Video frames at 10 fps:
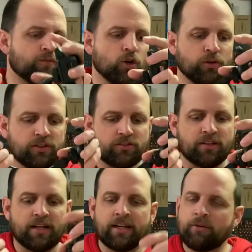I
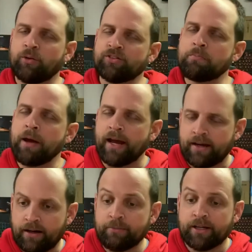noticed, and it wasn't
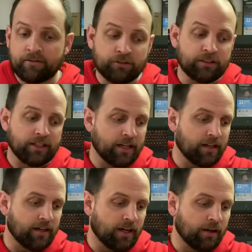bad. I mean, really,
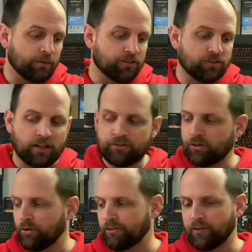I was
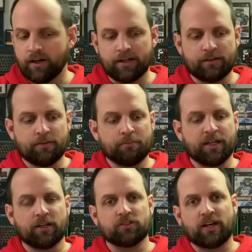totally fine,
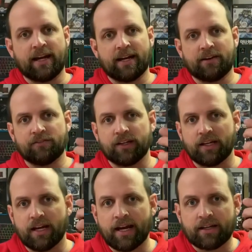because I have
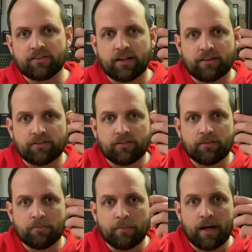the XS
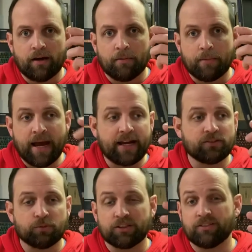
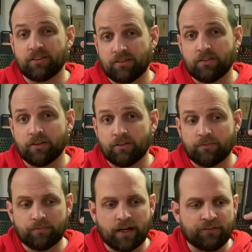Max, which is
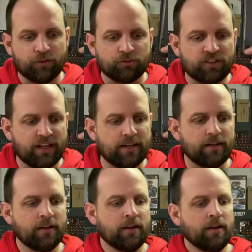the iPhone
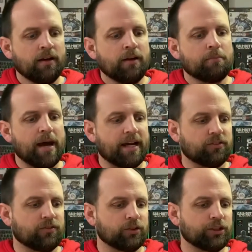10
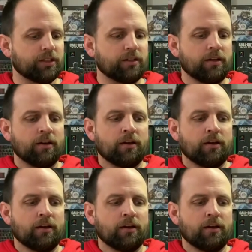Max version.